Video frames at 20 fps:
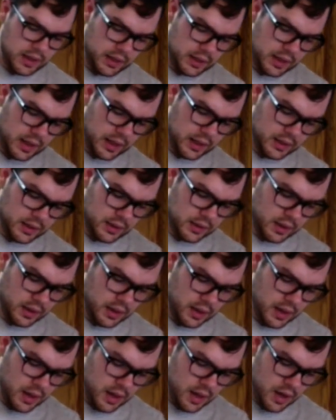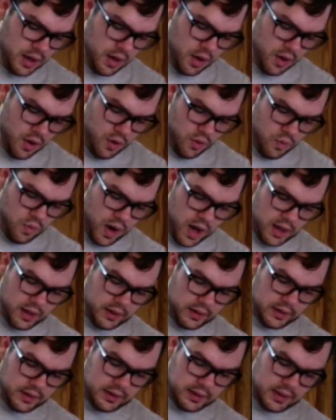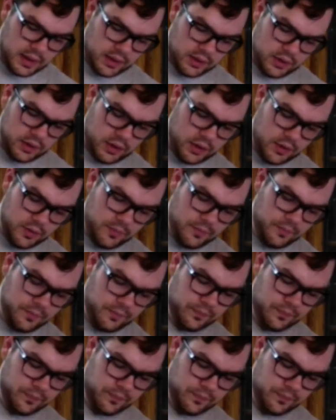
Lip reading: a nice well in the center.